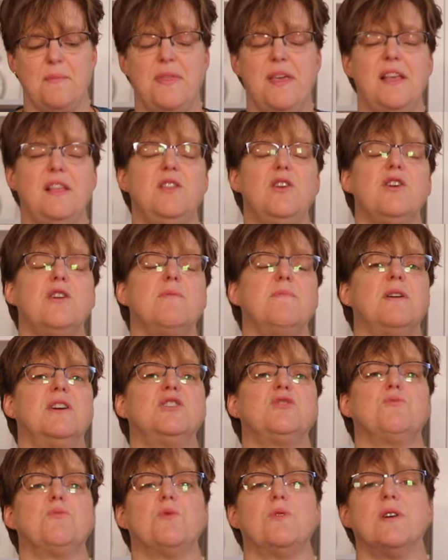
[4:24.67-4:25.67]
They look
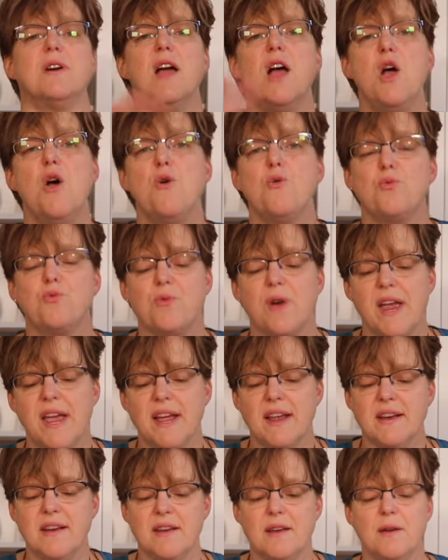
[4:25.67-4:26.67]
much more
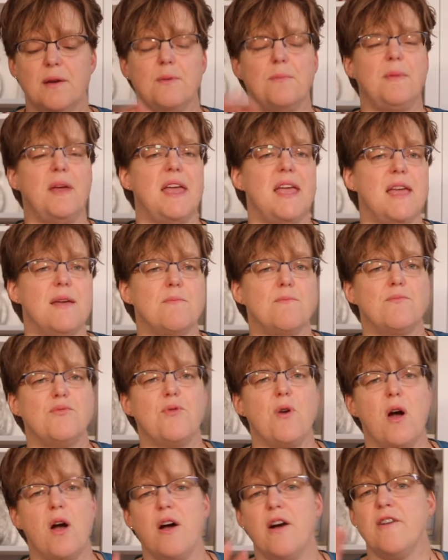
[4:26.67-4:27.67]
random,
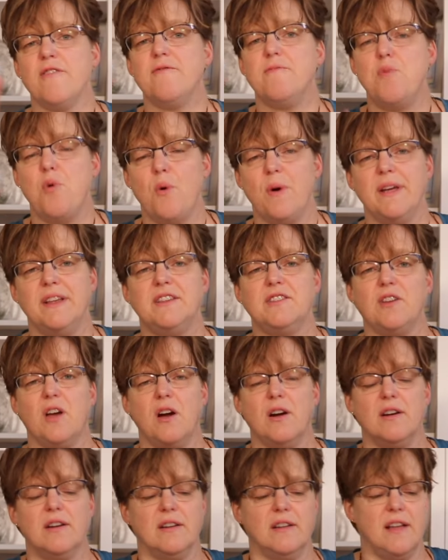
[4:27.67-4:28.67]
improv, points
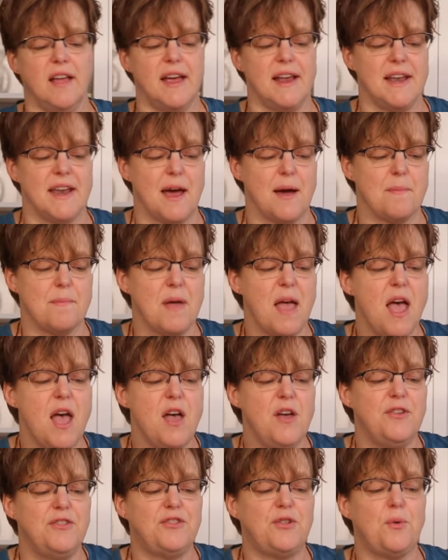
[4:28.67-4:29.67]
aren't lined up.
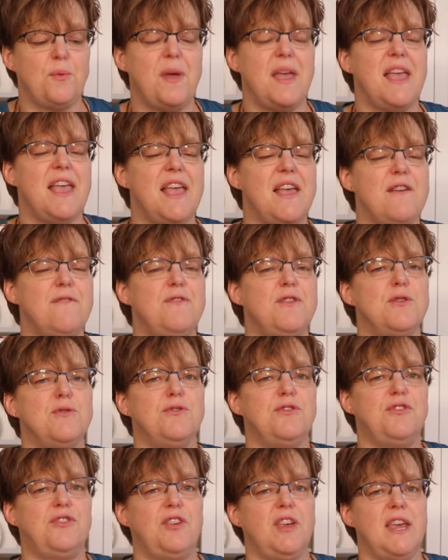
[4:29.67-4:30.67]
So if
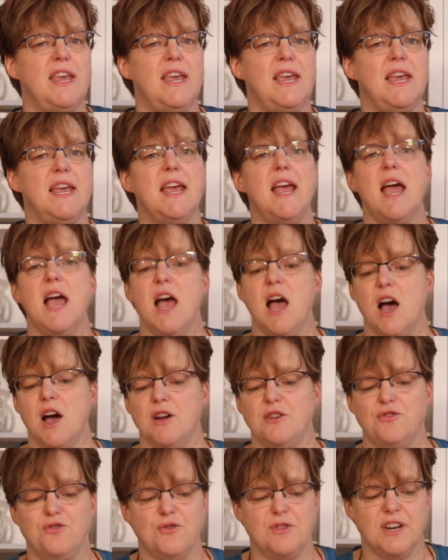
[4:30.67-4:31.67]
you see
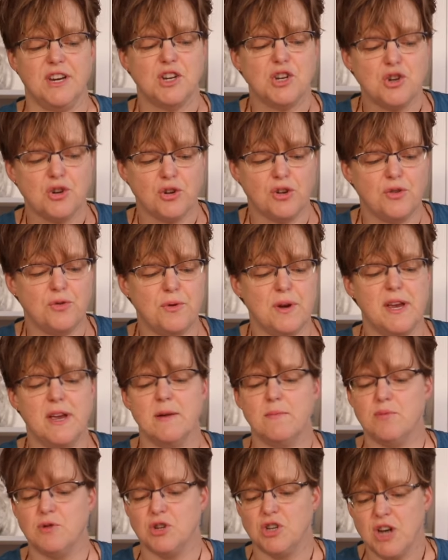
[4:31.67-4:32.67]
a traditional
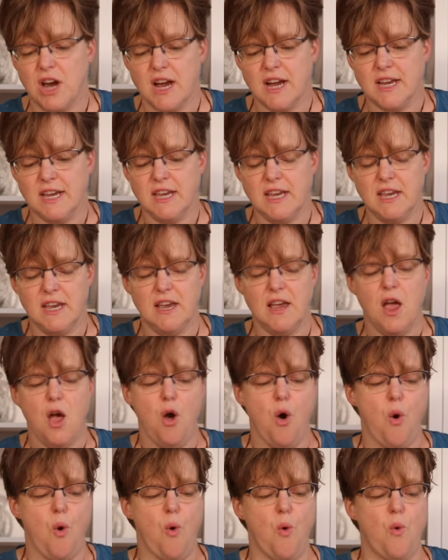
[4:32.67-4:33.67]
Korean pojagi
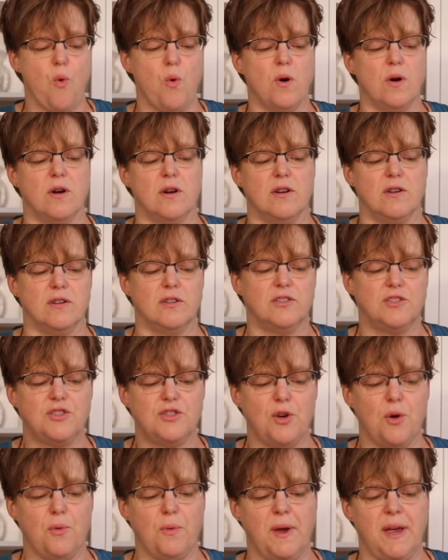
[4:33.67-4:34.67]
or
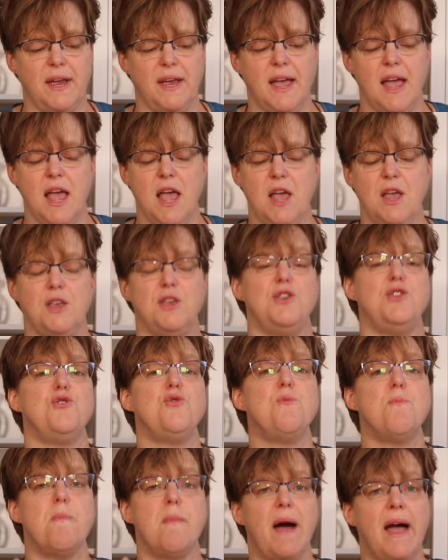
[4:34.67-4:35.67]
sewing,
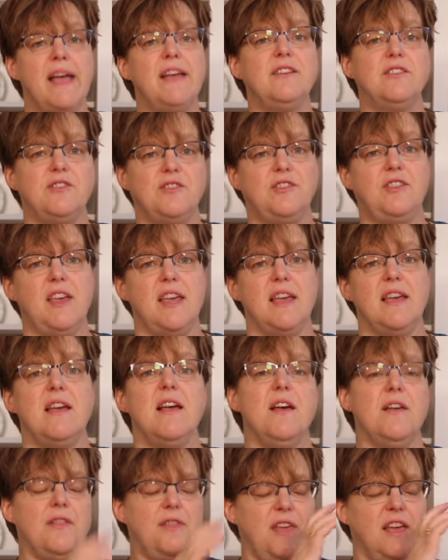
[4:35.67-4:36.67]
you might
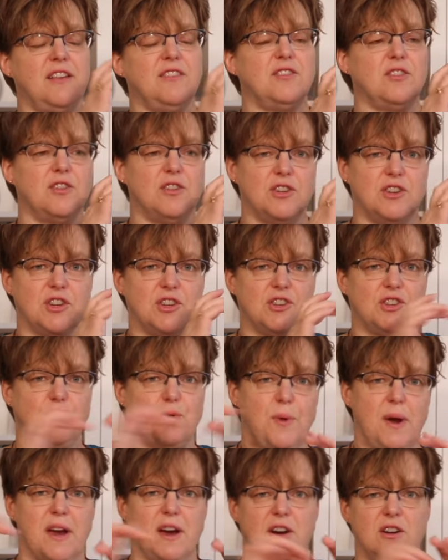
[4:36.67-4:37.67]
see things that are just
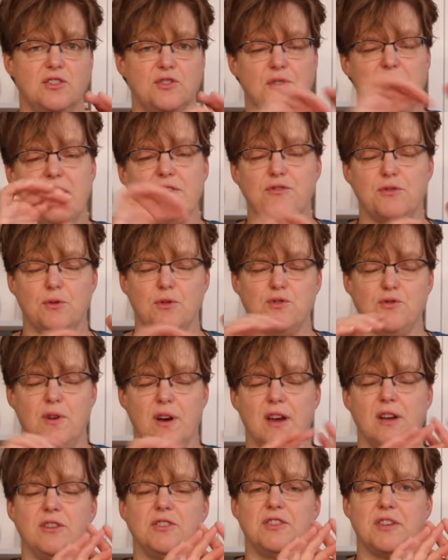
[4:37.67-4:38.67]
squares or half square
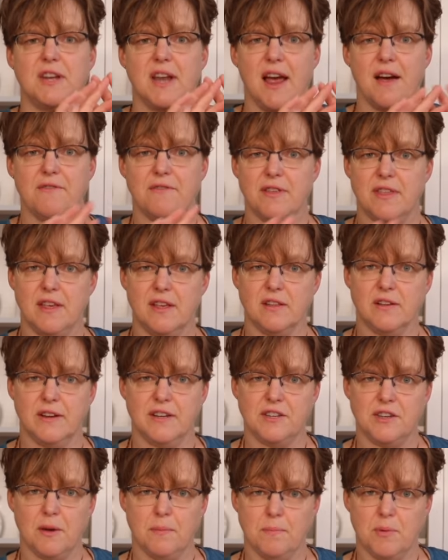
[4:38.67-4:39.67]
triangles and everything
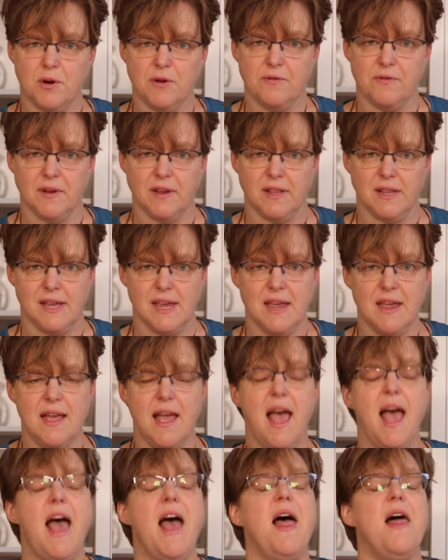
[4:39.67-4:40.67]
lines up
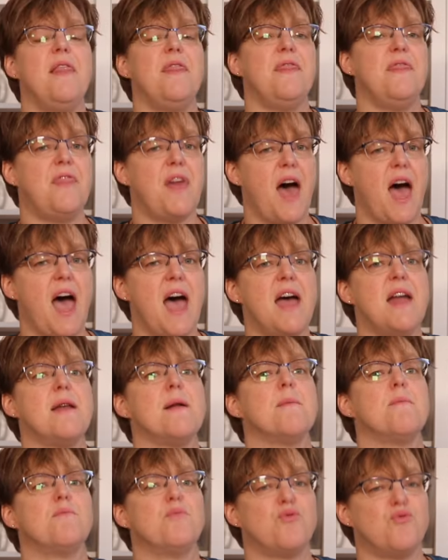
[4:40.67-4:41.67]
perfectly.
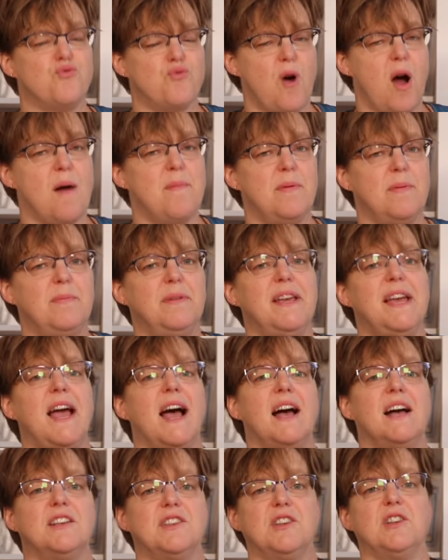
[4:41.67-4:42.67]
That probably
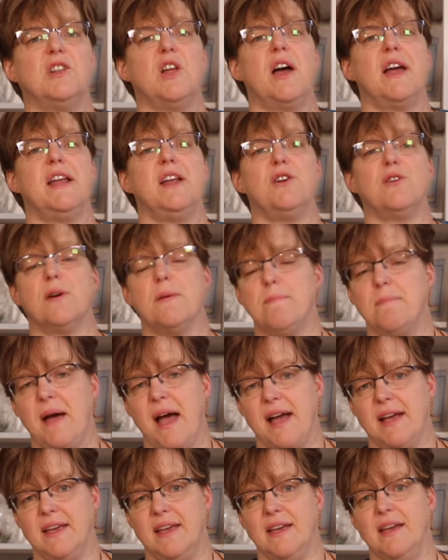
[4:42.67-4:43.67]
has a lining or a
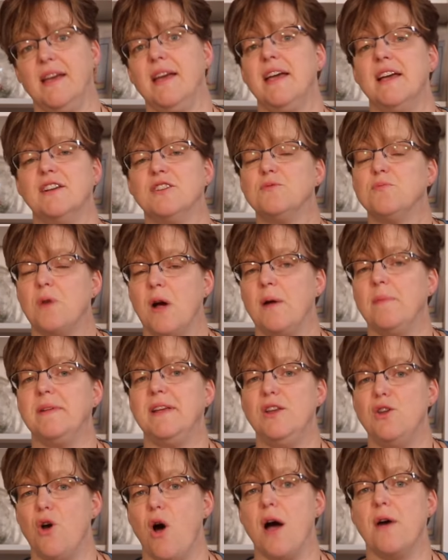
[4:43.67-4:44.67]
backing, is
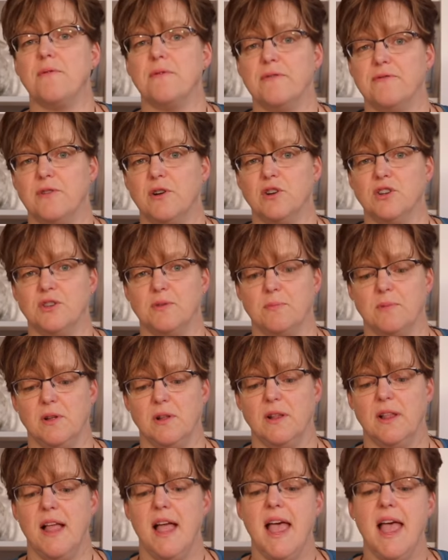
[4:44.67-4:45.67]
probably not
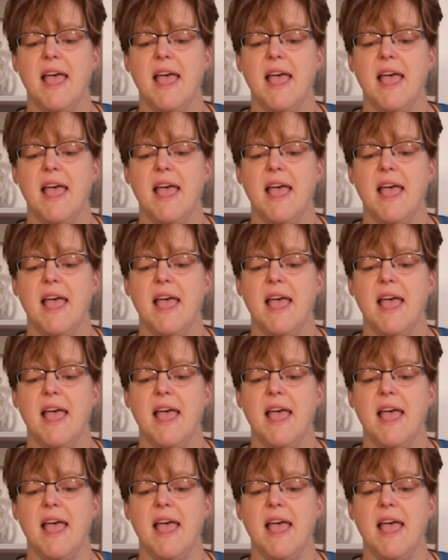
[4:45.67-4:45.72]
reversible.